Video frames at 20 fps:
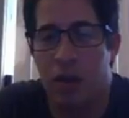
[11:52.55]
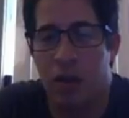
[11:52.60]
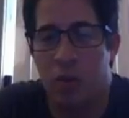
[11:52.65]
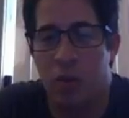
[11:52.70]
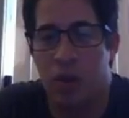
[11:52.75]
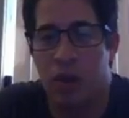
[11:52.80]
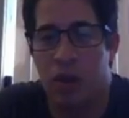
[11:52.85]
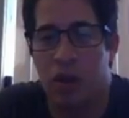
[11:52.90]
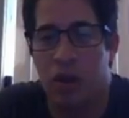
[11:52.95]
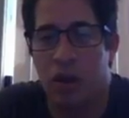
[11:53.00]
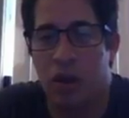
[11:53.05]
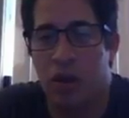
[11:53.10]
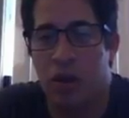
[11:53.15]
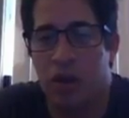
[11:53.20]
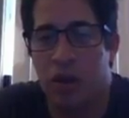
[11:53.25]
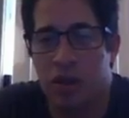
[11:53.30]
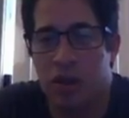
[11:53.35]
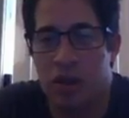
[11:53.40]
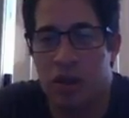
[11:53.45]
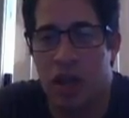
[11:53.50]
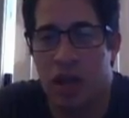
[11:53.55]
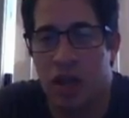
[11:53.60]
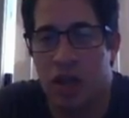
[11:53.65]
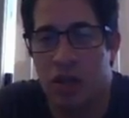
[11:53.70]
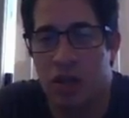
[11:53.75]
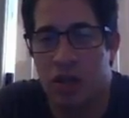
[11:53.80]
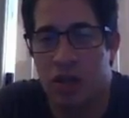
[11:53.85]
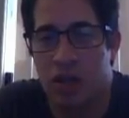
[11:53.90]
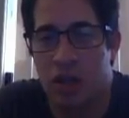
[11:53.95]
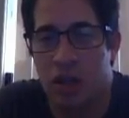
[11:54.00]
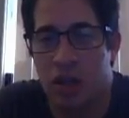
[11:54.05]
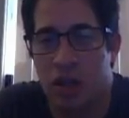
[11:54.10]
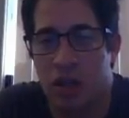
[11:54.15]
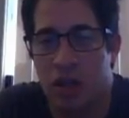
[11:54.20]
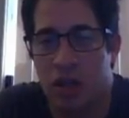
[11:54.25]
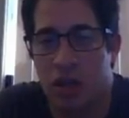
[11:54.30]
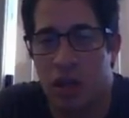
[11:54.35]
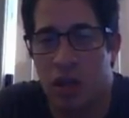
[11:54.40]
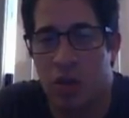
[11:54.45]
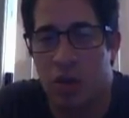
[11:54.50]
we can call this tension,
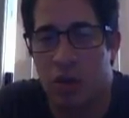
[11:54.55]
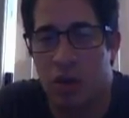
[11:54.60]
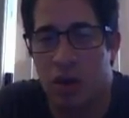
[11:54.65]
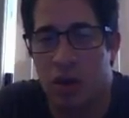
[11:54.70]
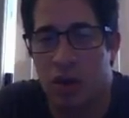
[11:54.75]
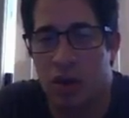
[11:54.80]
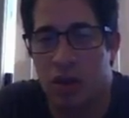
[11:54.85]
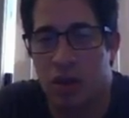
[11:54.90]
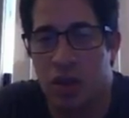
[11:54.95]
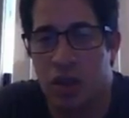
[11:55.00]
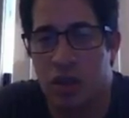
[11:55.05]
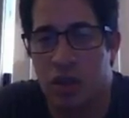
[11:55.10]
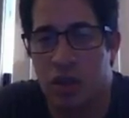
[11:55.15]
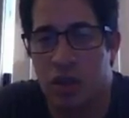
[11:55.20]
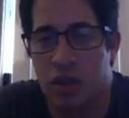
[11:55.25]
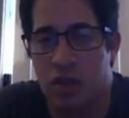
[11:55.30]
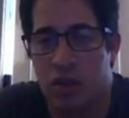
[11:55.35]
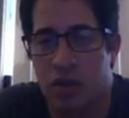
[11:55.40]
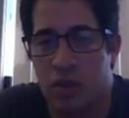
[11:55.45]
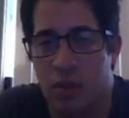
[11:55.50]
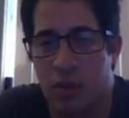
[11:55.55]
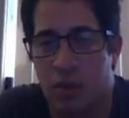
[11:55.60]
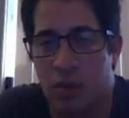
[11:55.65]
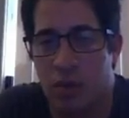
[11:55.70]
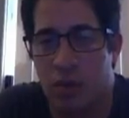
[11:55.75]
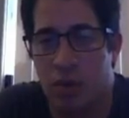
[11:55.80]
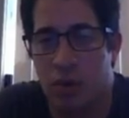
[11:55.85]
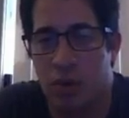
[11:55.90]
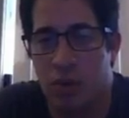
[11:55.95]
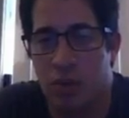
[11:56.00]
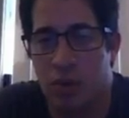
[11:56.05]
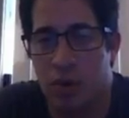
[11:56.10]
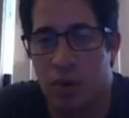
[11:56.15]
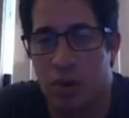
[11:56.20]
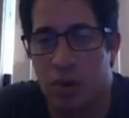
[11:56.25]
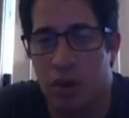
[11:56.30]
and we'll call it tension from the rope